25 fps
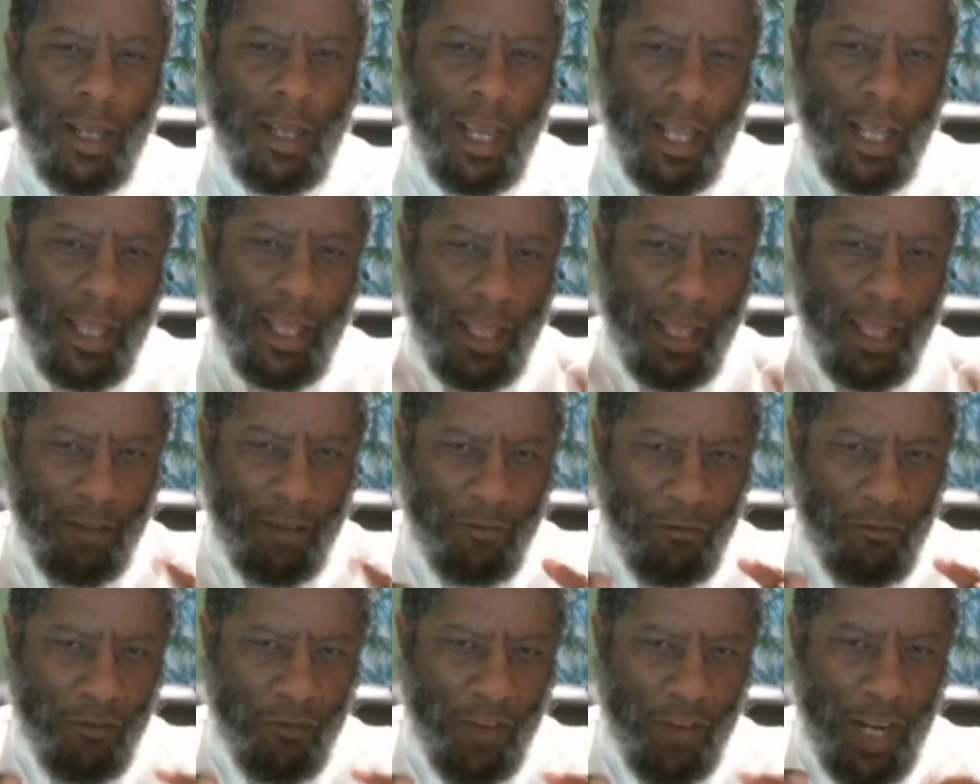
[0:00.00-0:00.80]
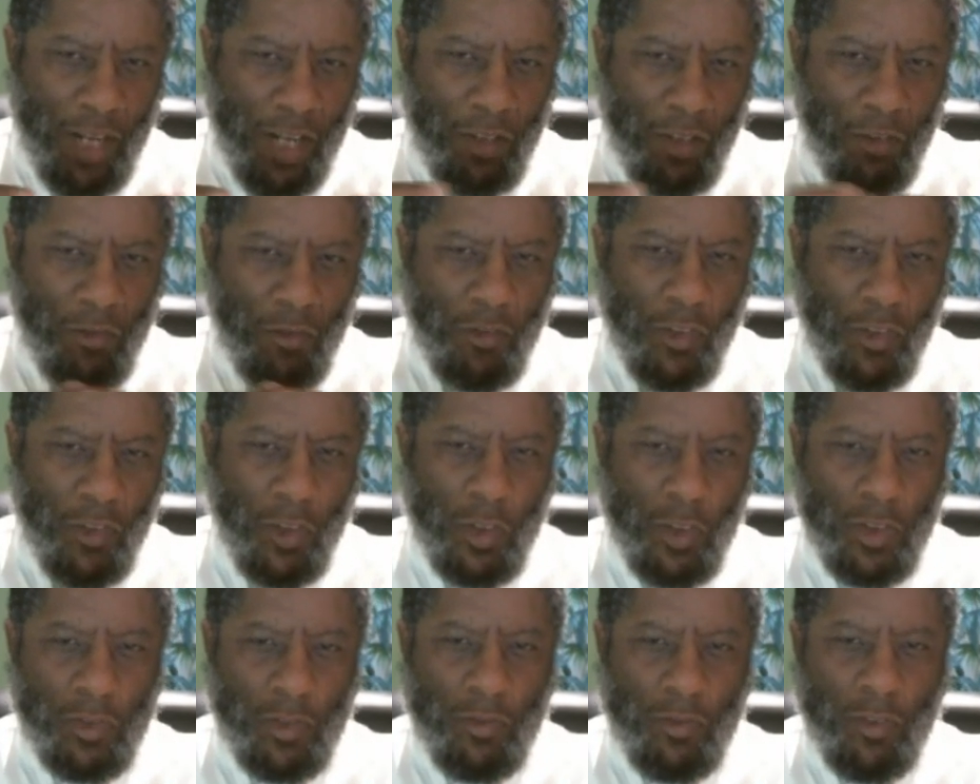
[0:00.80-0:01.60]
and final
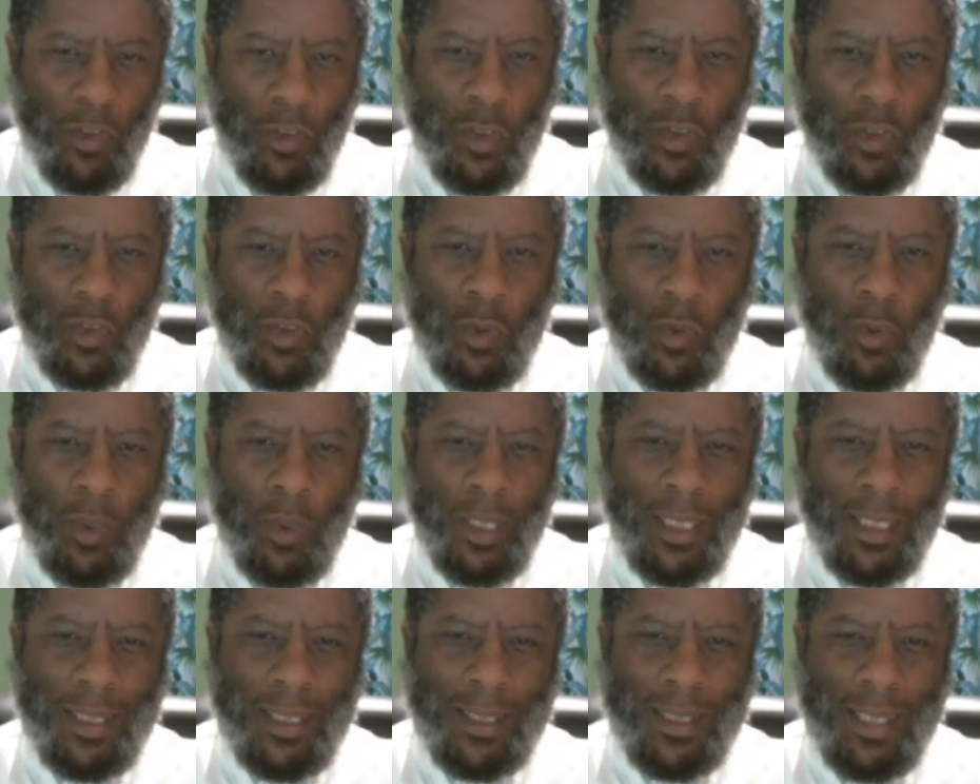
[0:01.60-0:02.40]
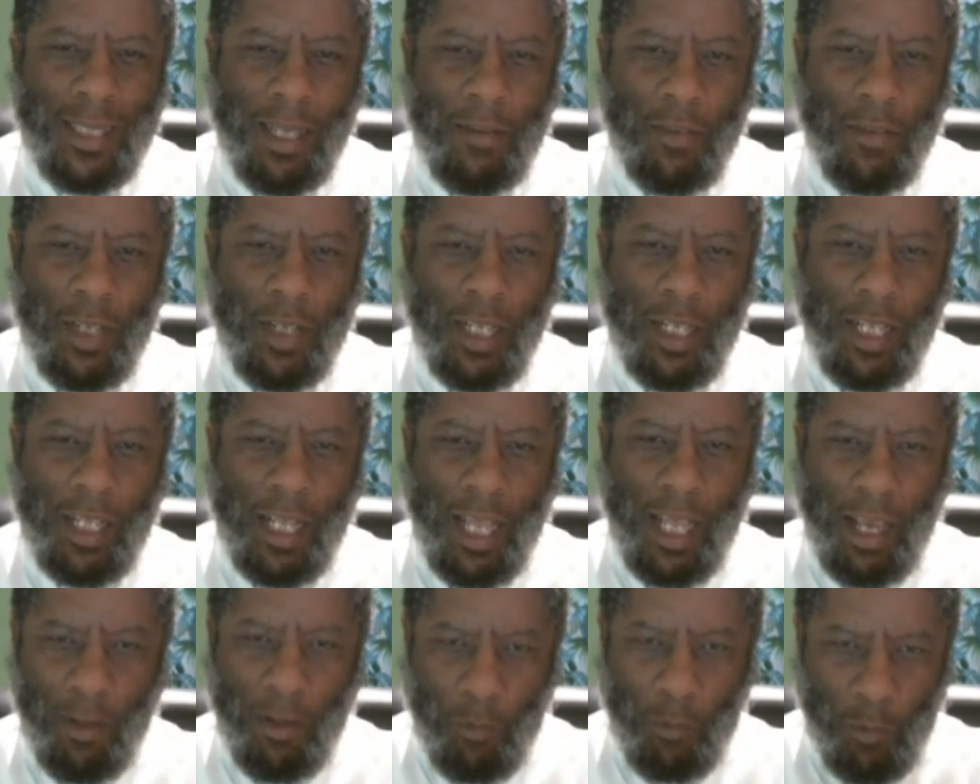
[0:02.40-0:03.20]
verse, verse 27, and
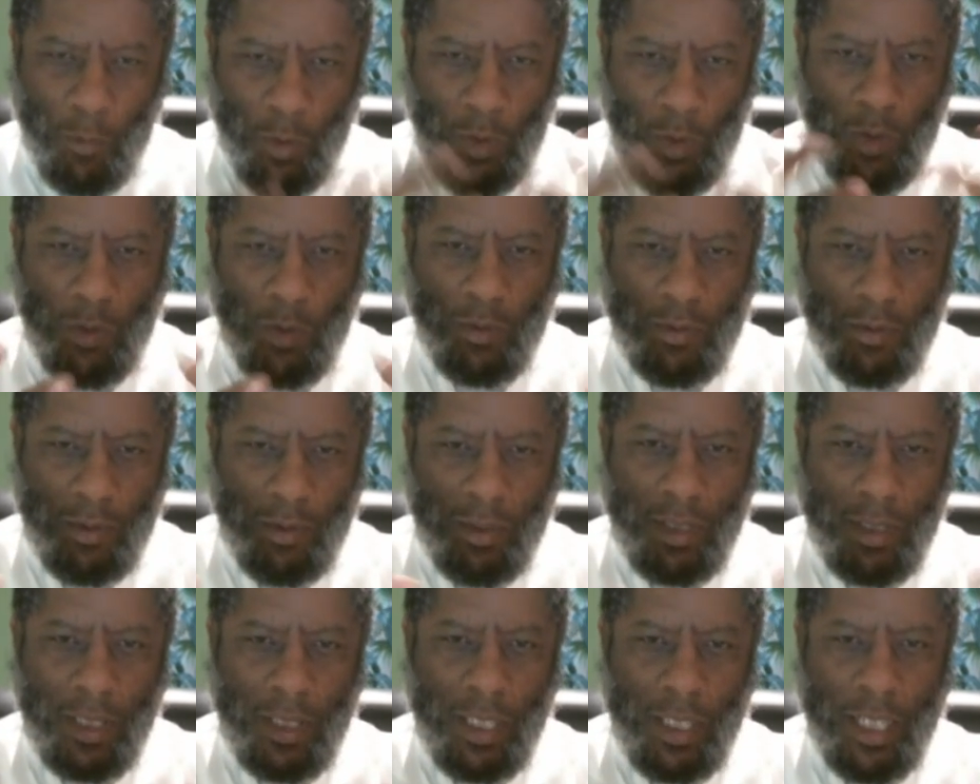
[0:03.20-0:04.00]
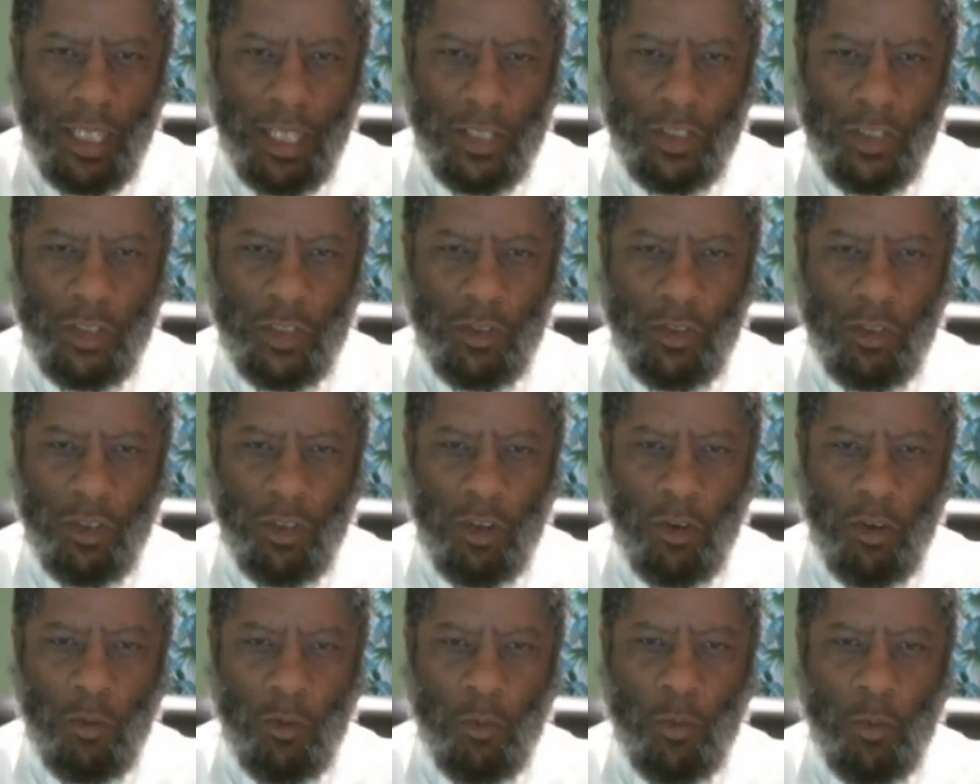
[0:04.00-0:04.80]
that will let you
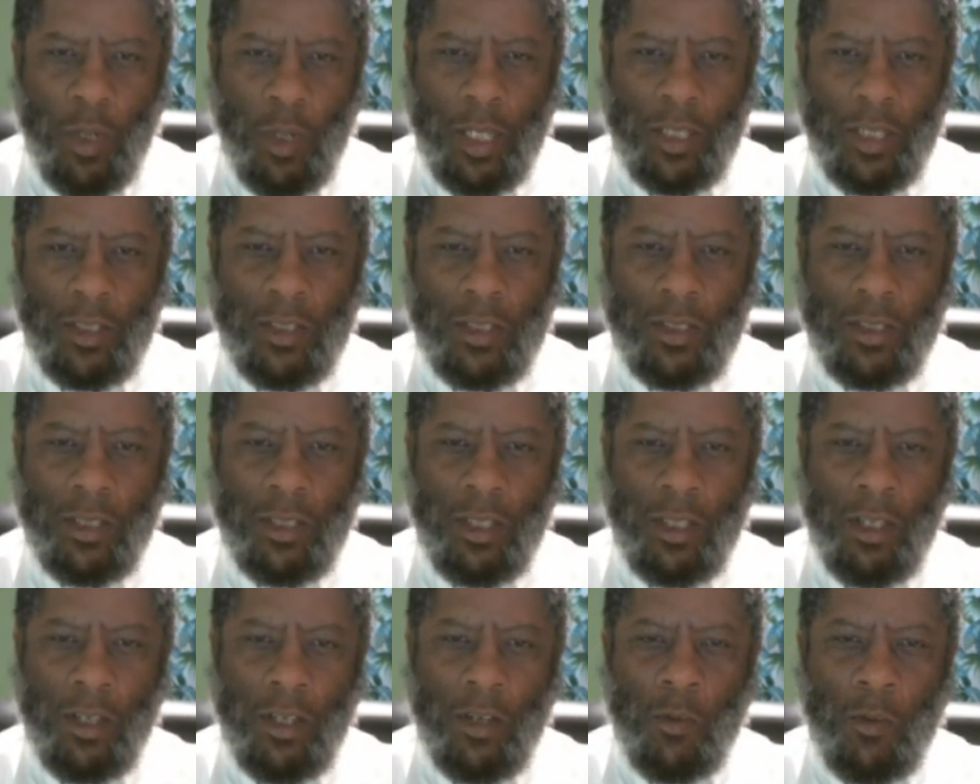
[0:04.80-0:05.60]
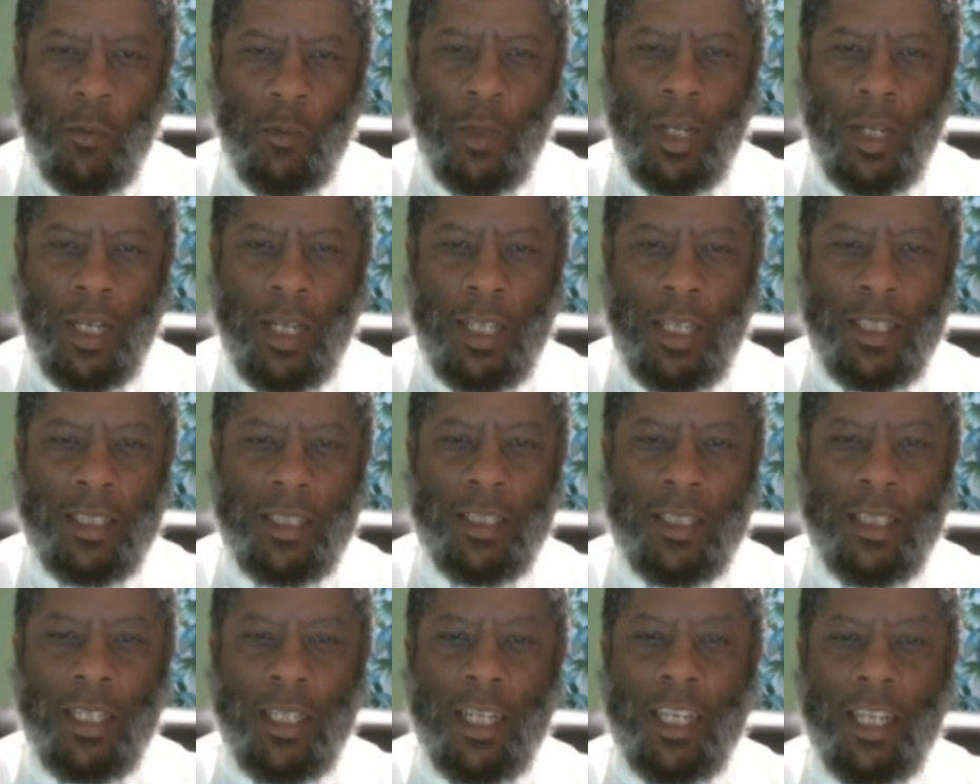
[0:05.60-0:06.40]
know which
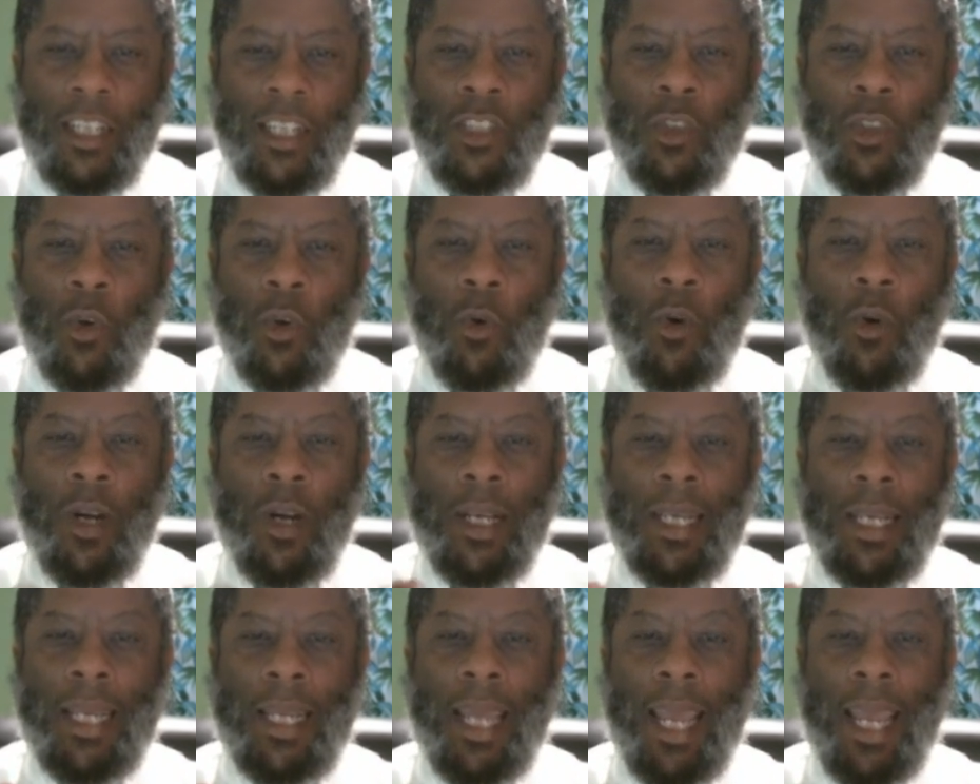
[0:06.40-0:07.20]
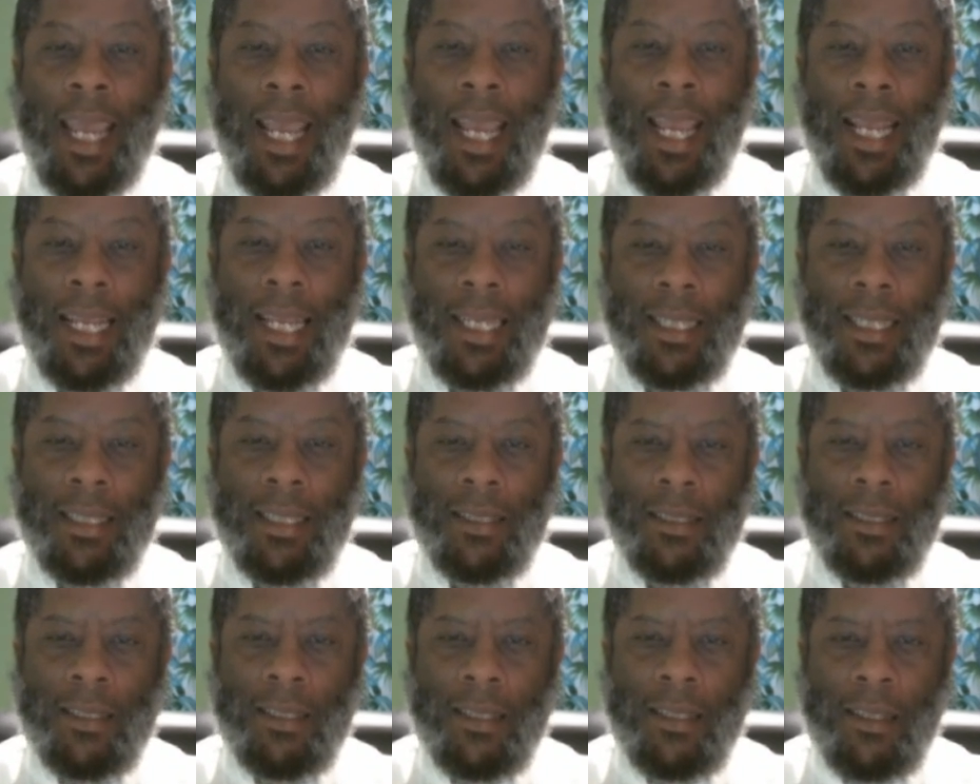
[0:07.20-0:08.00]
religion is ordained
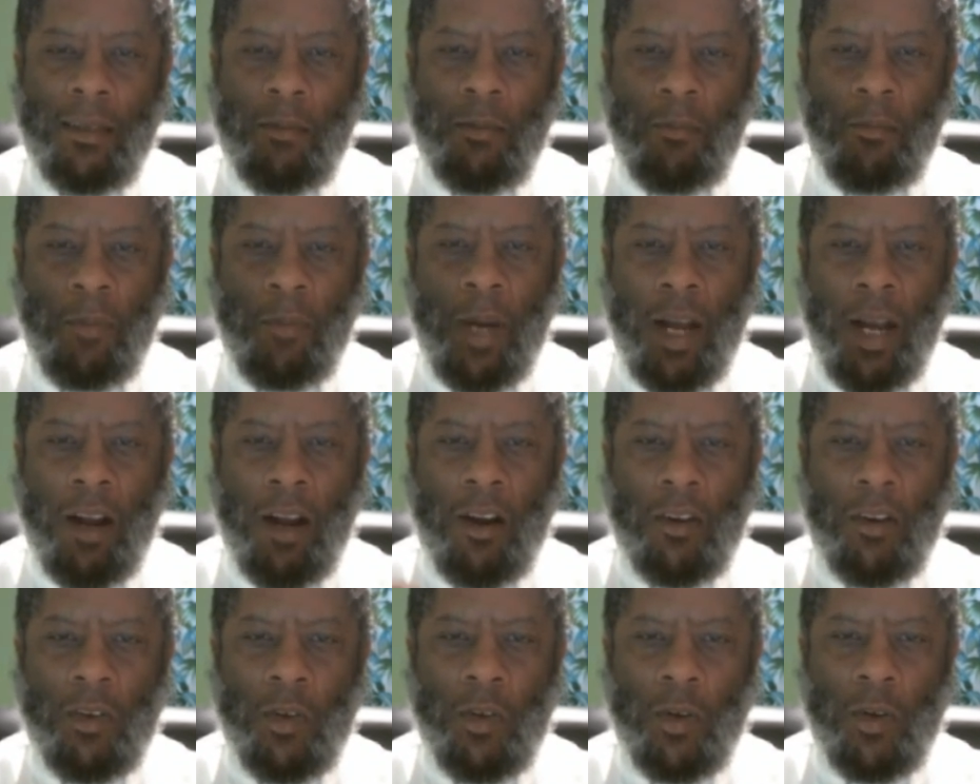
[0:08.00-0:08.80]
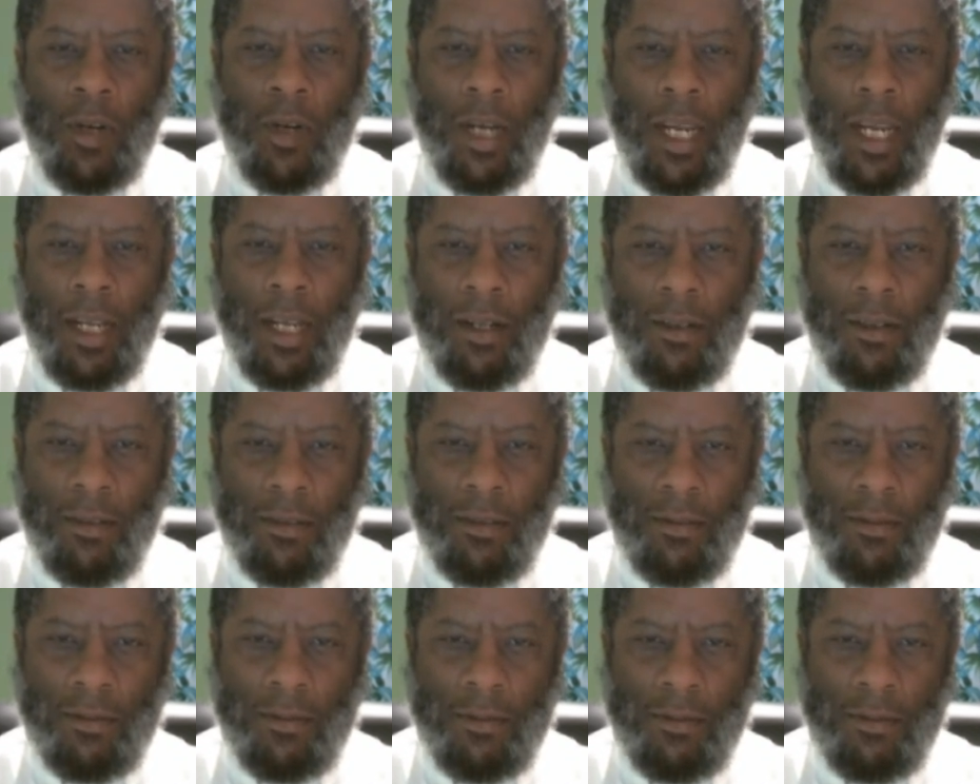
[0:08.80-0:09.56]
by our Creator,